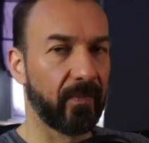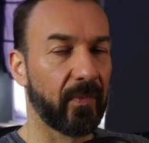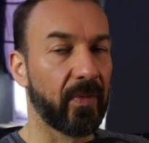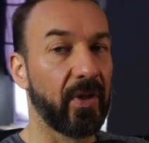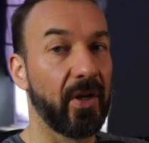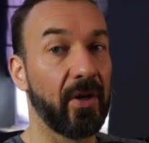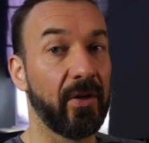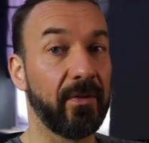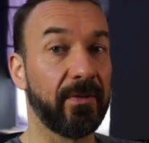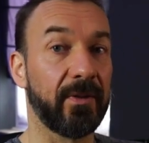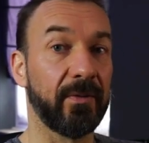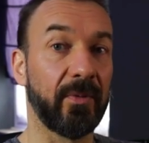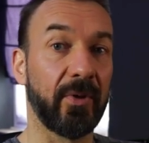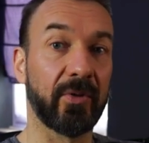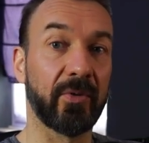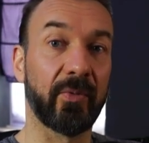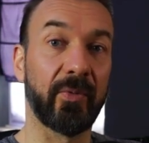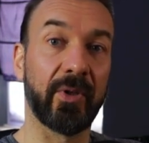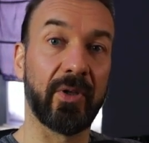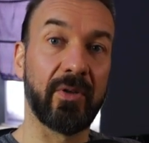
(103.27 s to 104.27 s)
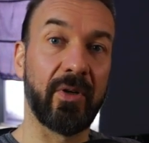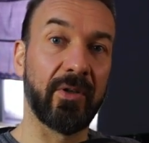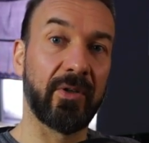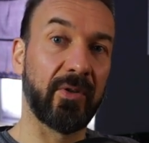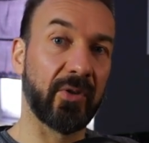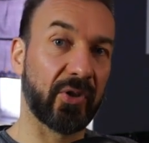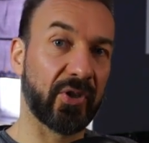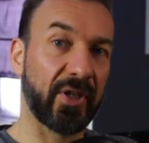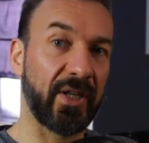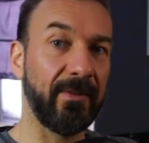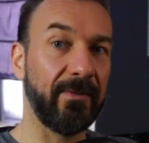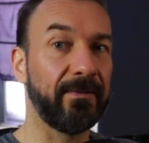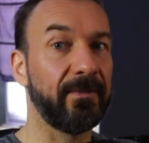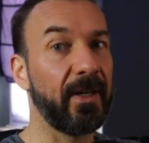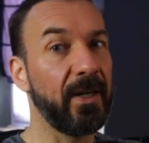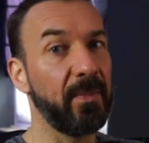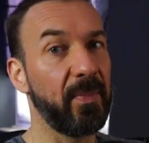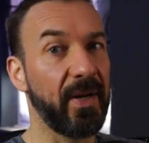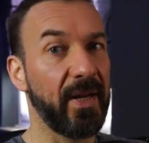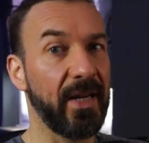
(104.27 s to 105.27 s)
Now if you want to record yourself
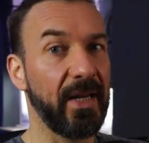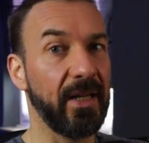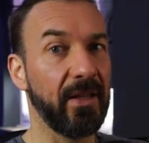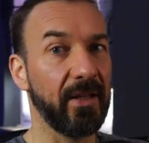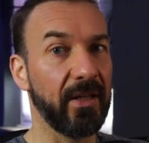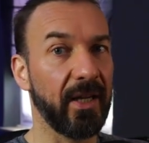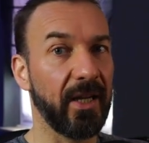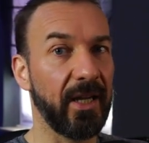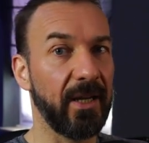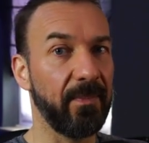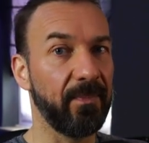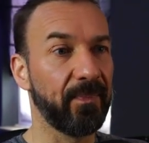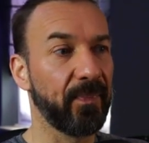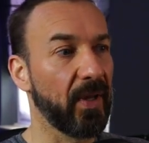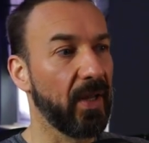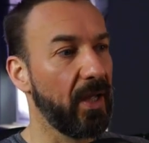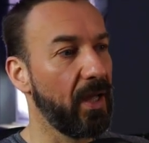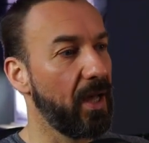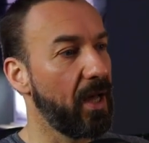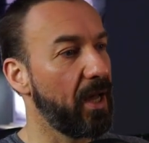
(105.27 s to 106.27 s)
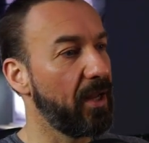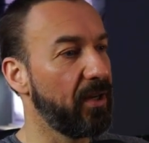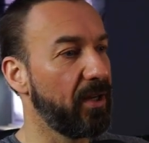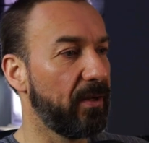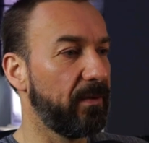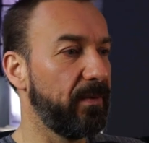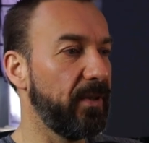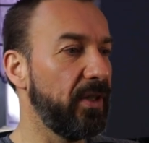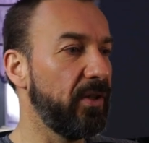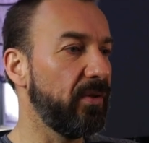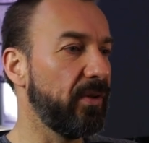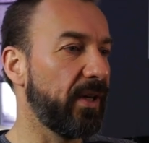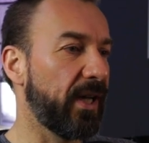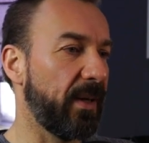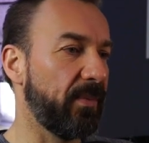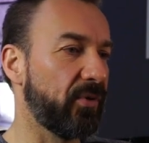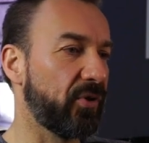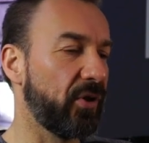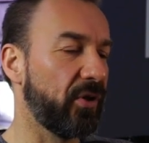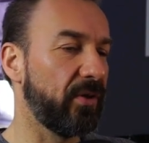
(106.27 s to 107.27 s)
while playing the game, under video
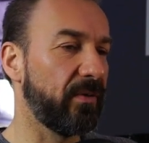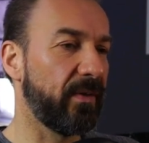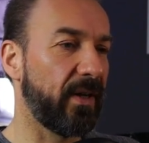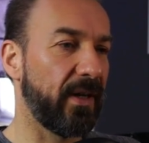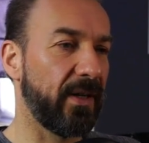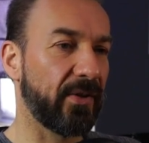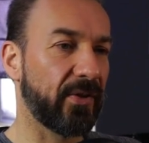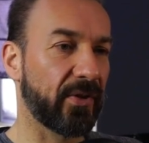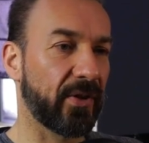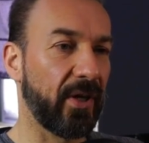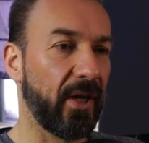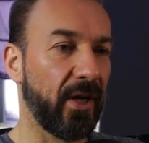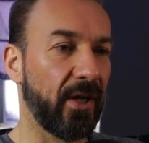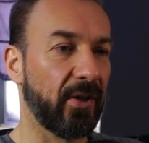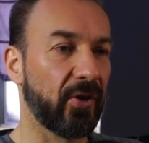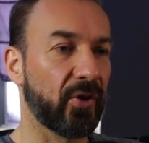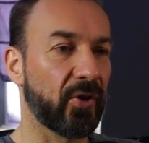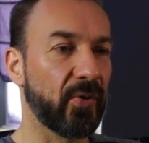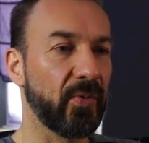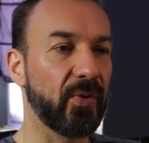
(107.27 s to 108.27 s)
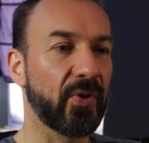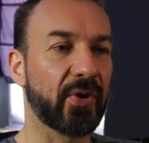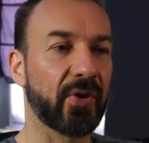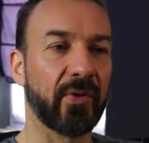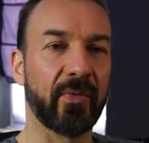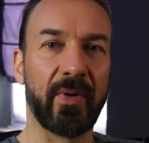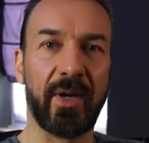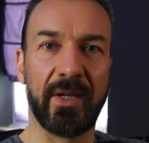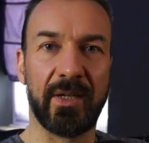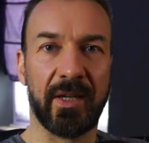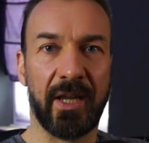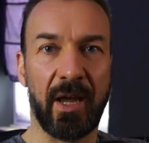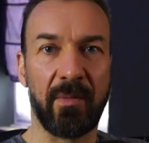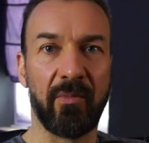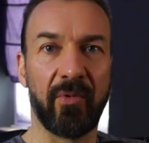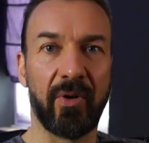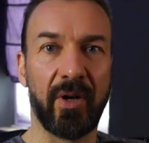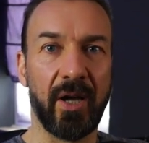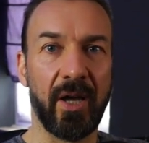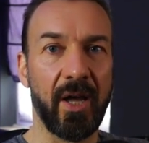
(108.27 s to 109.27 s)
capture device, choose the right
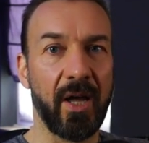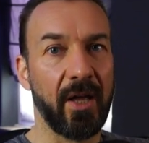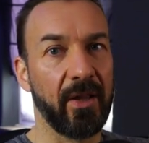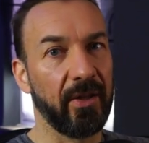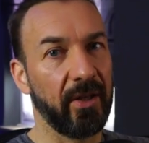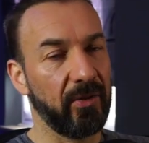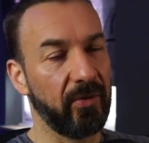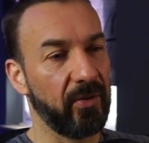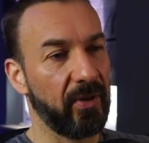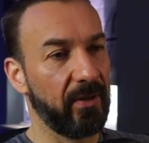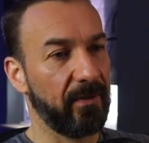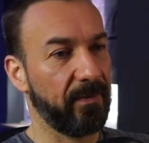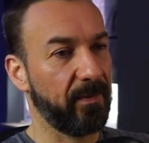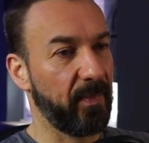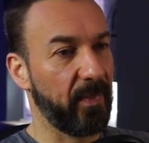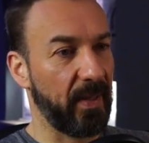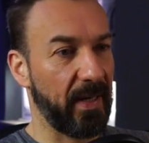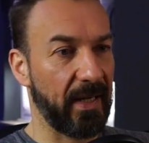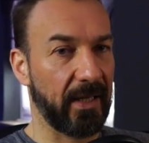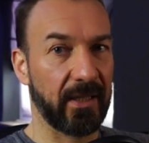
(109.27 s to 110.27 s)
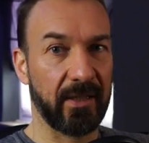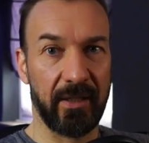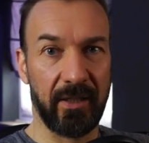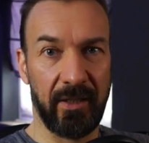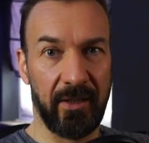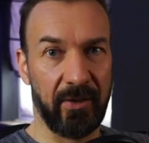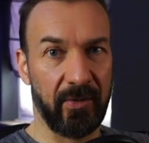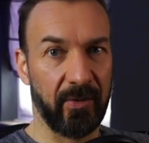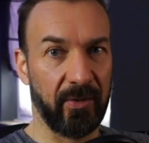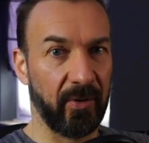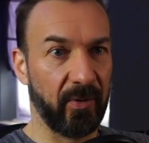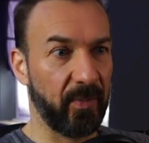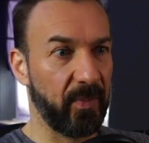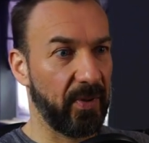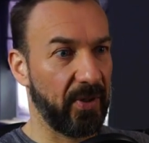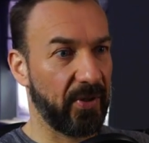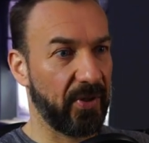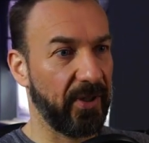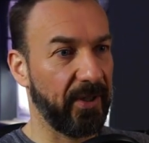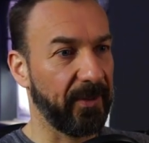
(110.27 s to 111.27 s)
camera that you have plugged into your
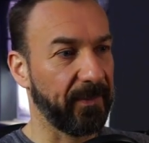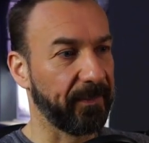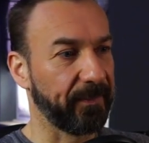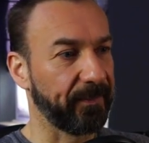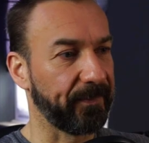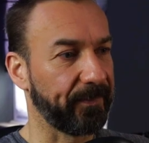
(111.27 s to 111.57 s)
PC.